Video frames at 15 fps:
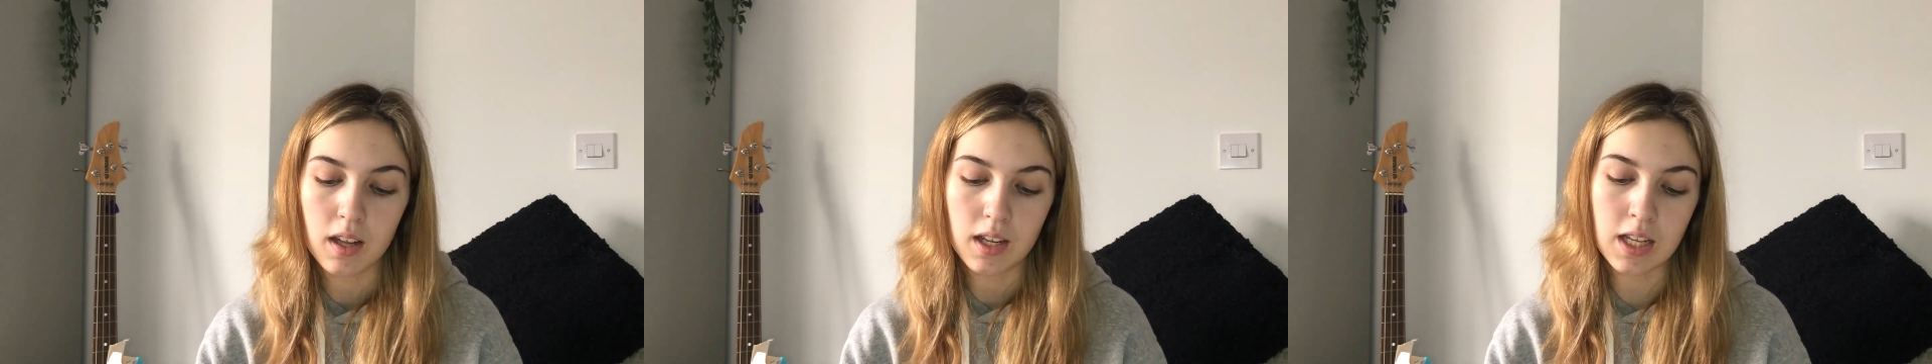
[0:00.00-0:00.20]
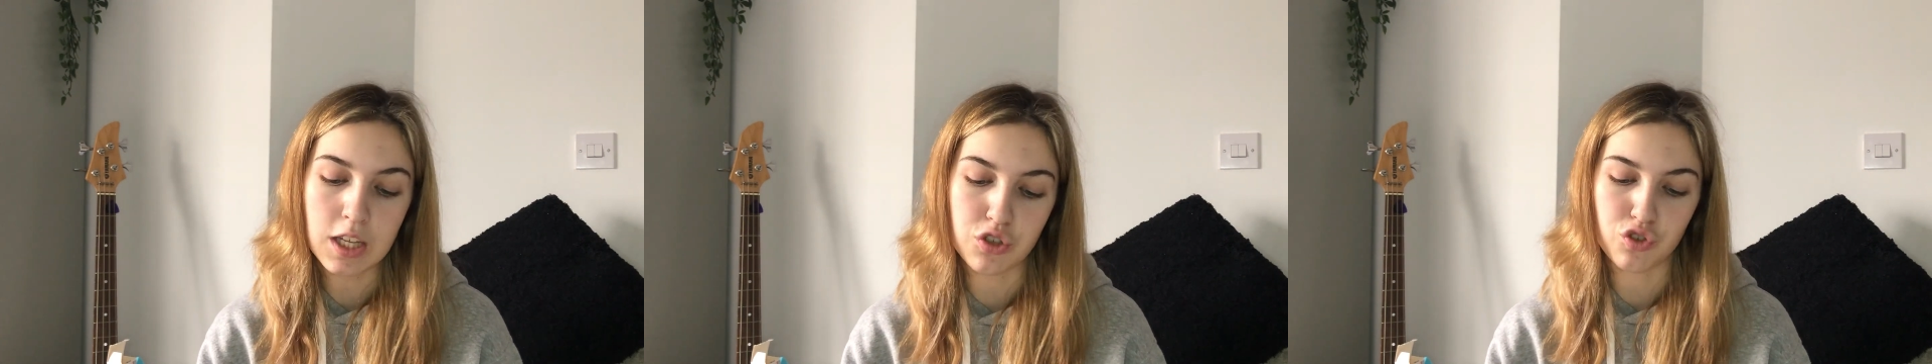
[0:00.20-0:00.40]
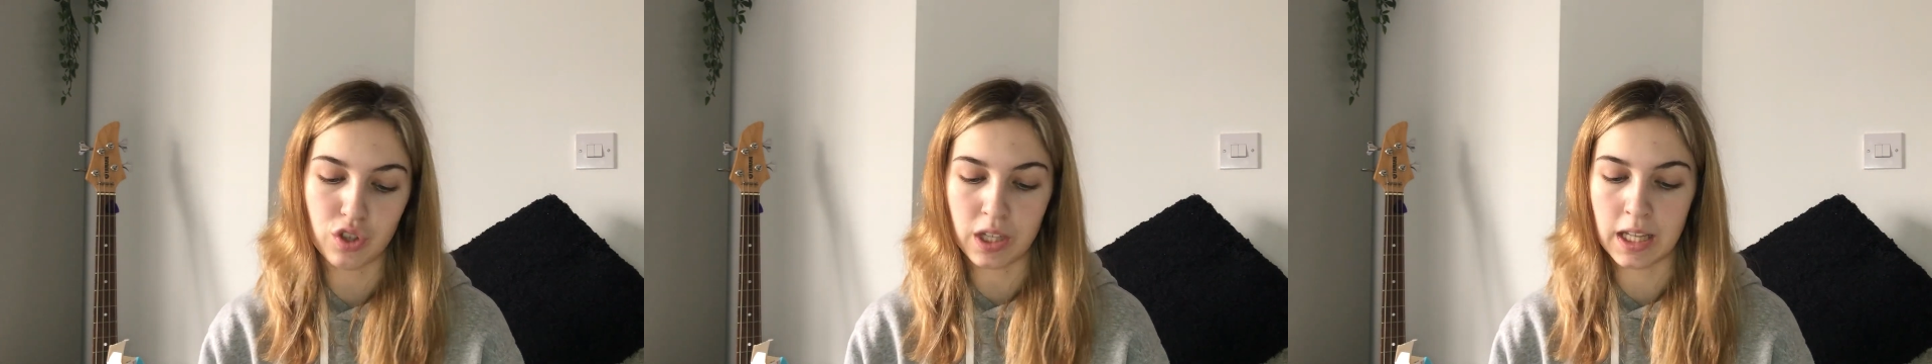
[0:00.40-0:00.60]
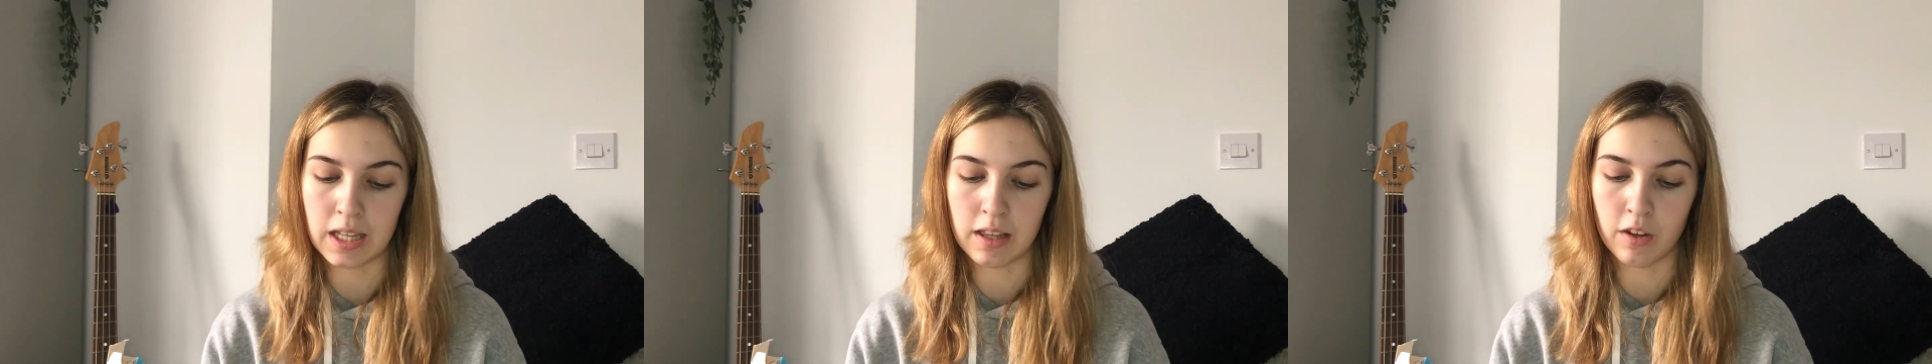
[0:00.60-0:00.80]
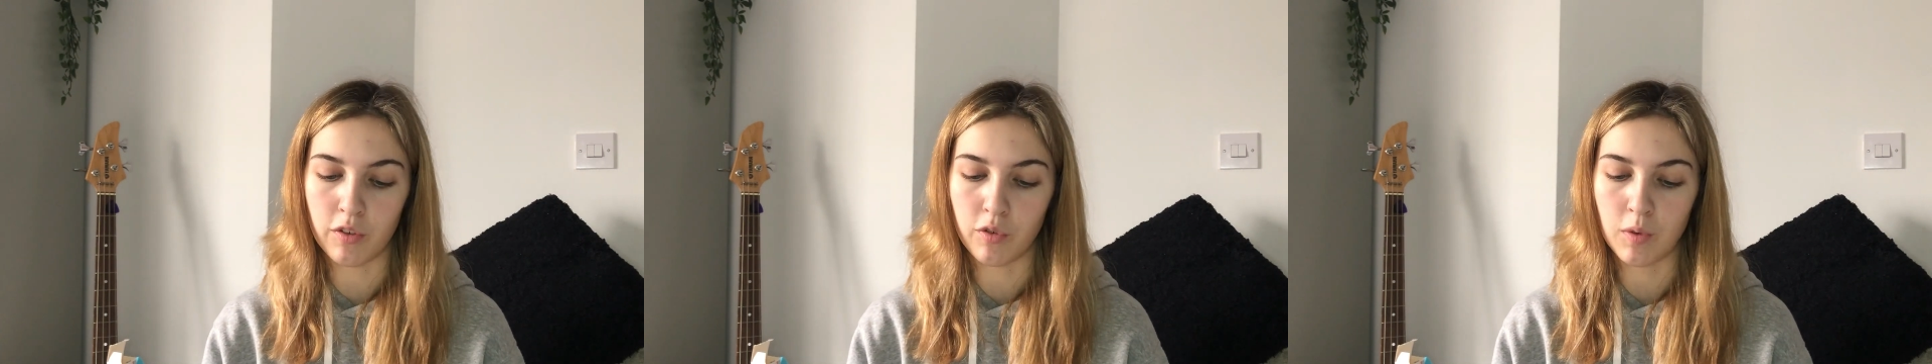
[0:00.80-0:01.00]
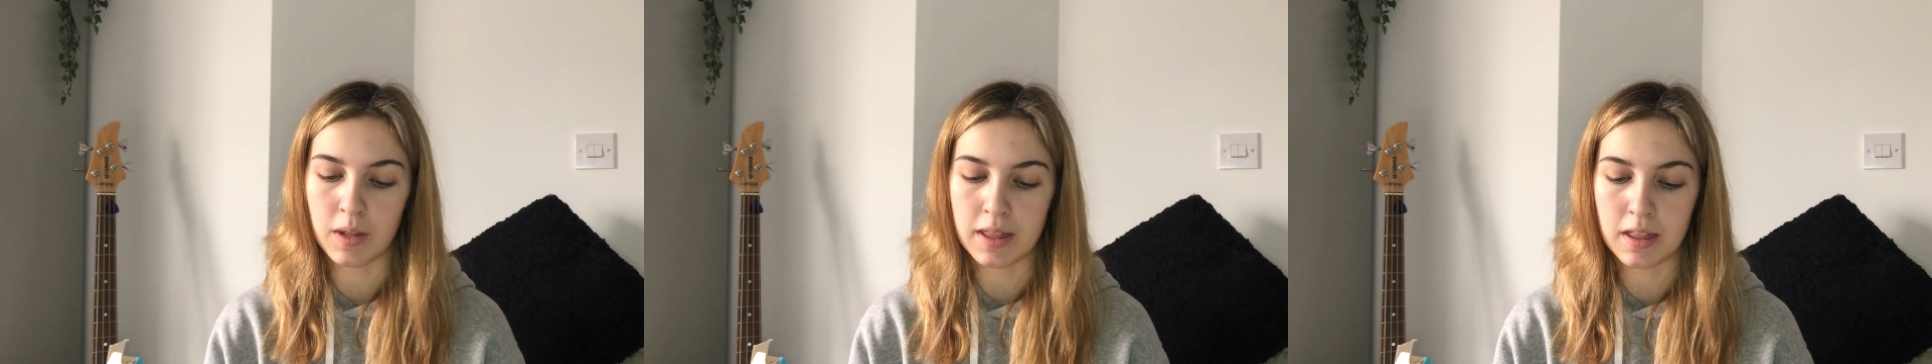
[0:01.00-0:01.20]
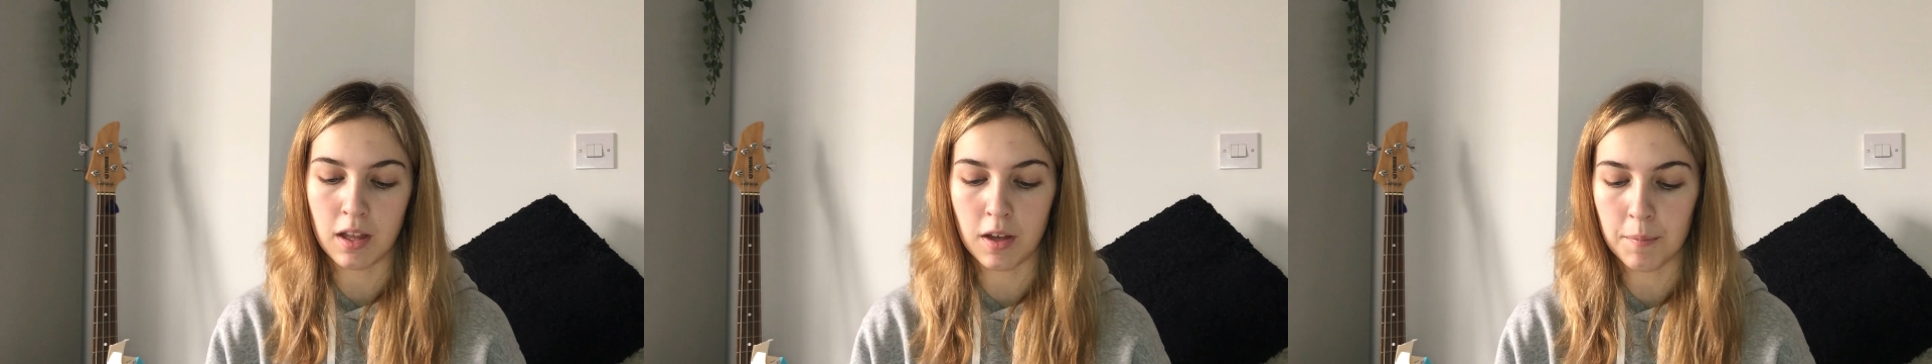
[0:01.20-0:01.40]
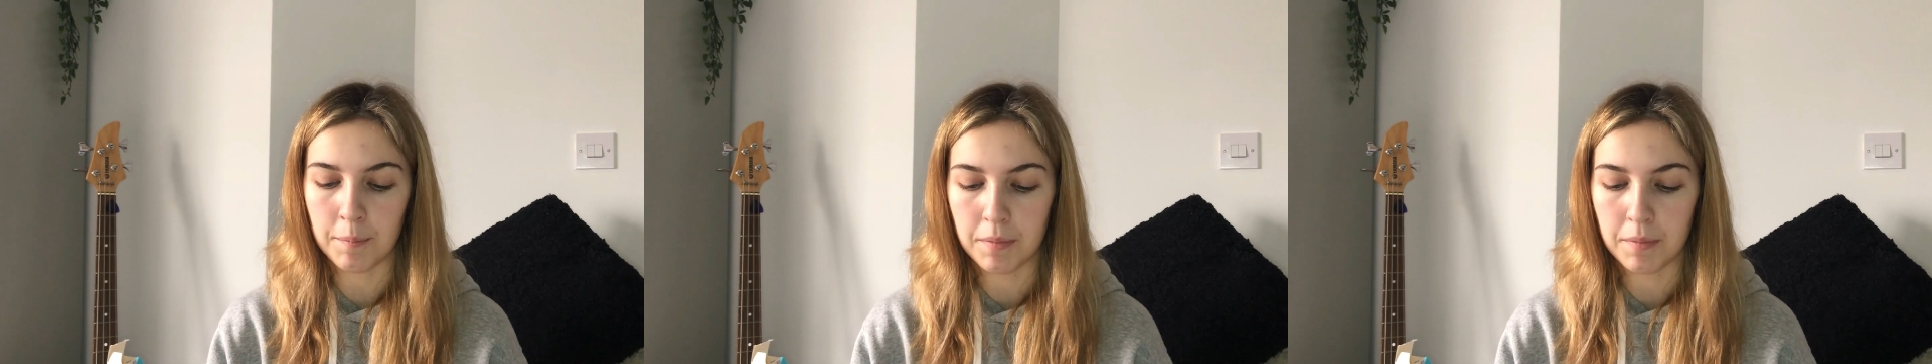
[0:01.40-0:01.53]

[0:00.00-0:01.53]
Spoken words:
Literally in love with them.